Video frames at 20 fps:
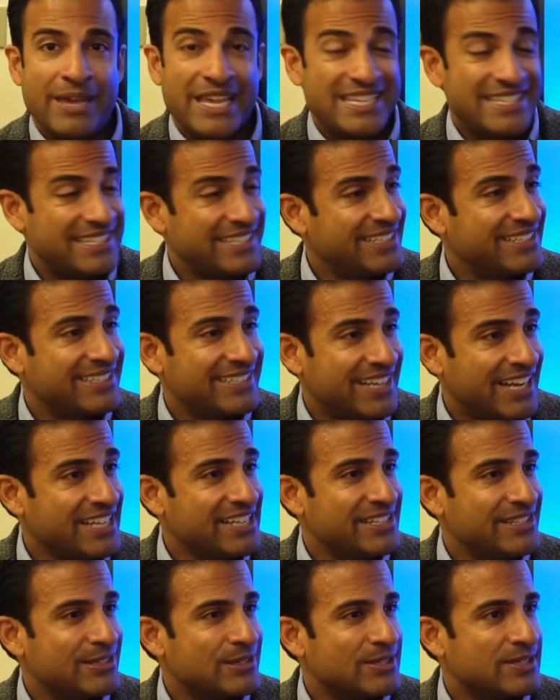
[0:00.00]
basic
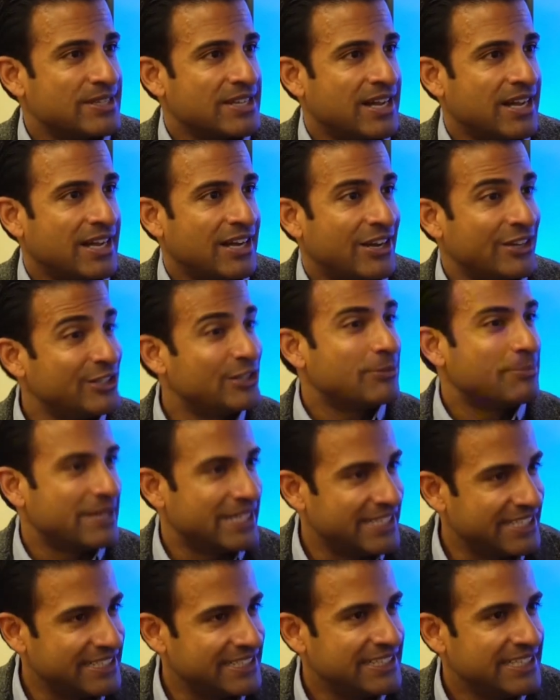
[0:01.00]
science
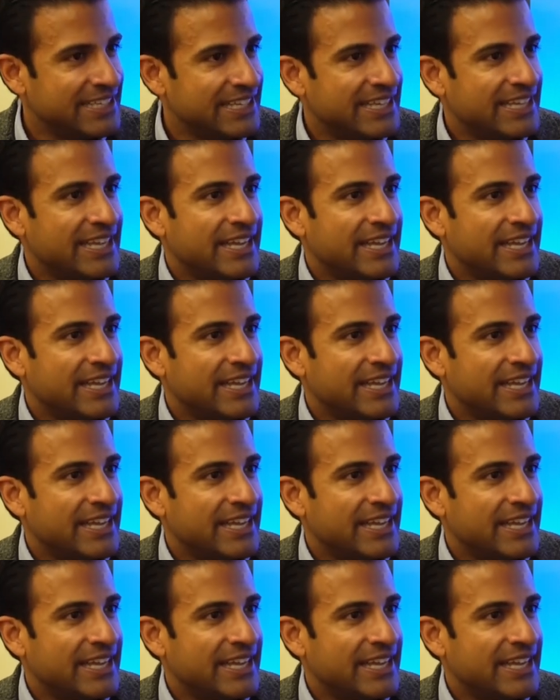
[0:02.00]
underpinning.